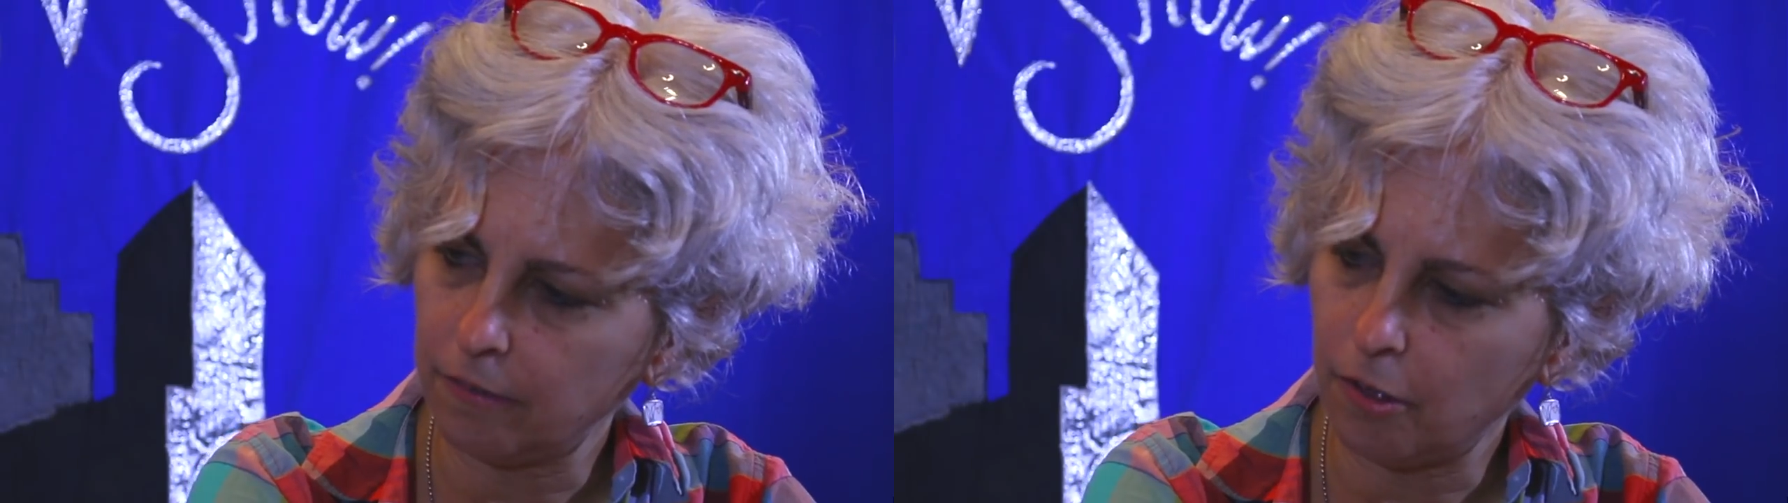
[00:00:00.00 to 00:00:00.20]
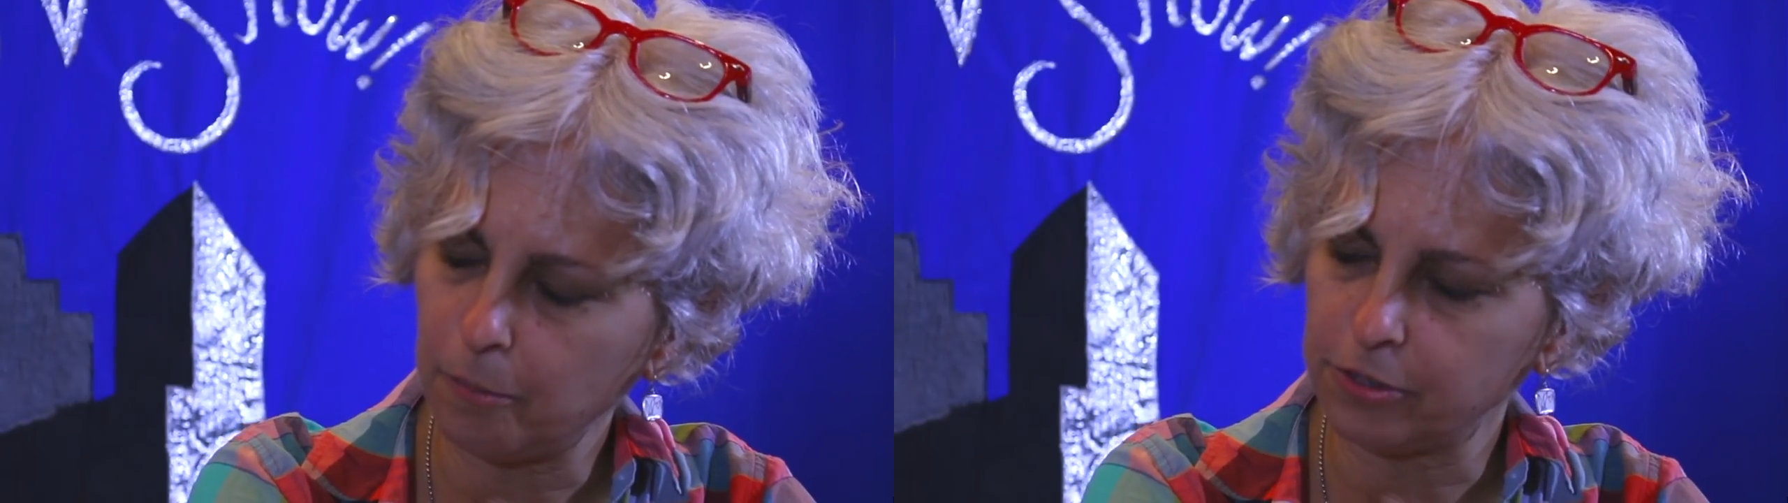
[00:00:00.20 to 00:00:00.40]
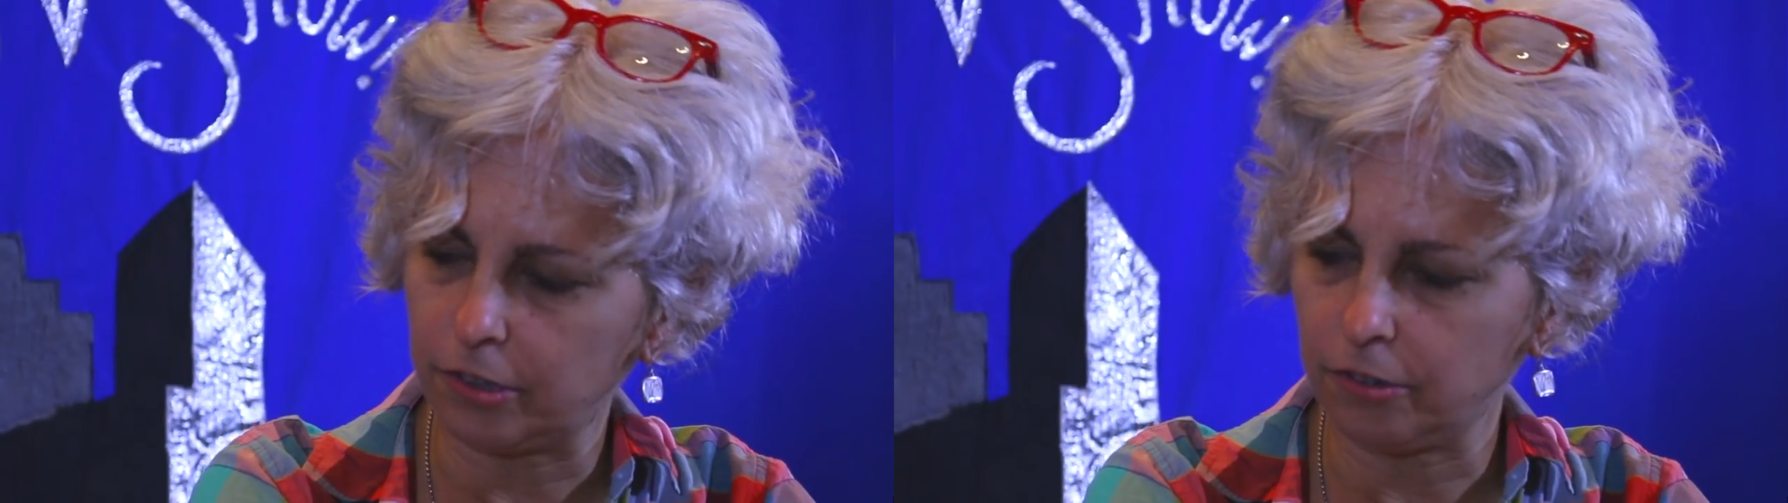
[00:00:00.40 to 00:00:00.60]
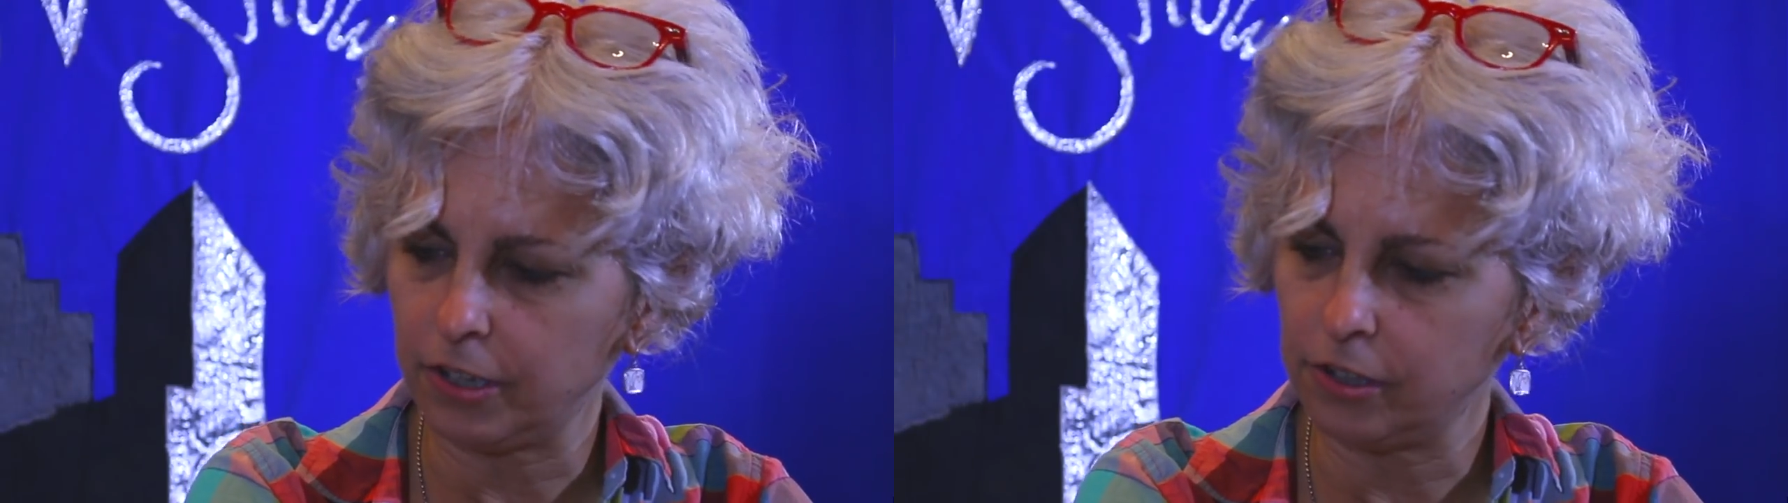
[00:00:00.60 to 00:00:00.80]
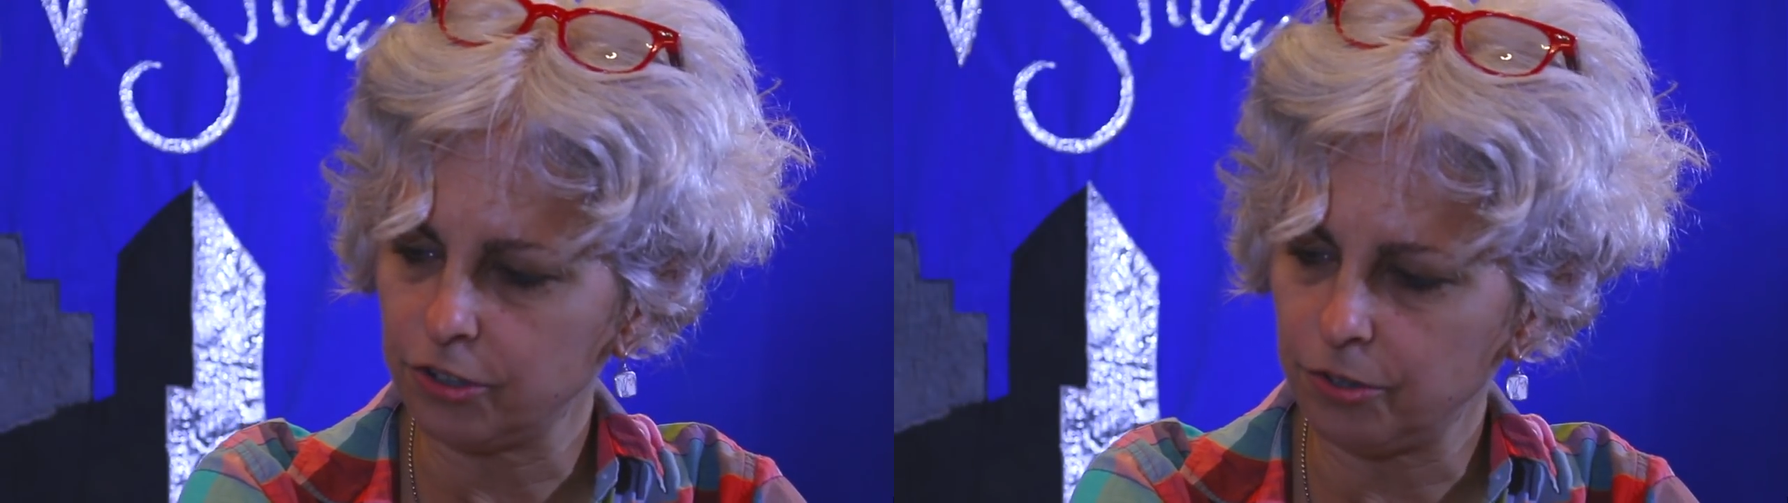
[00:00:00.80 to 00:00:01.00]
almost 30
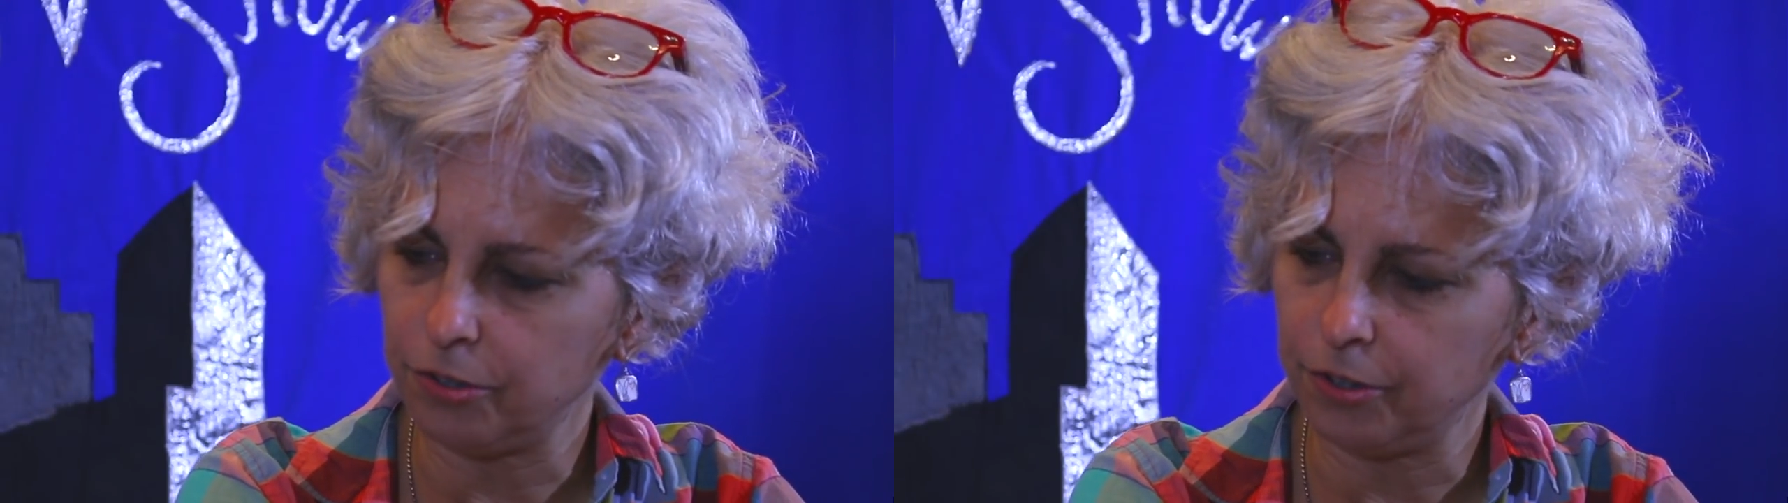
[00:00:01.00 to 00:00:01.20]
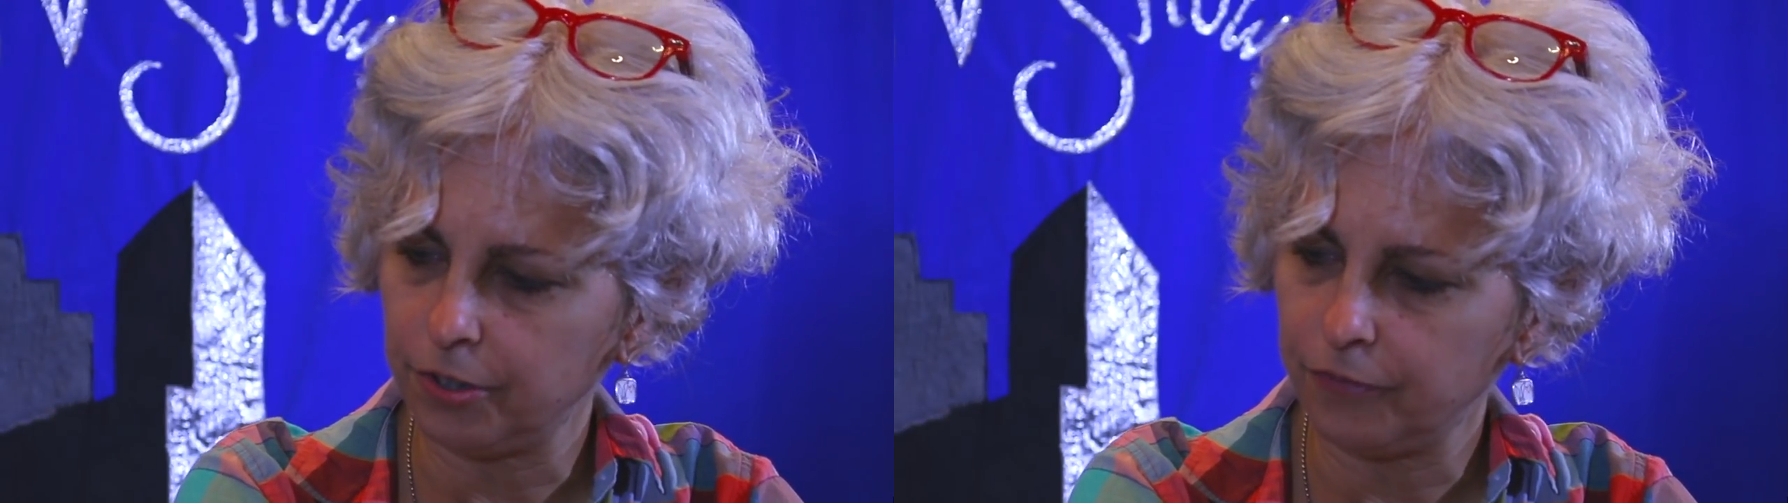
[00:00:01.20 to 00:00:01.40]
years old.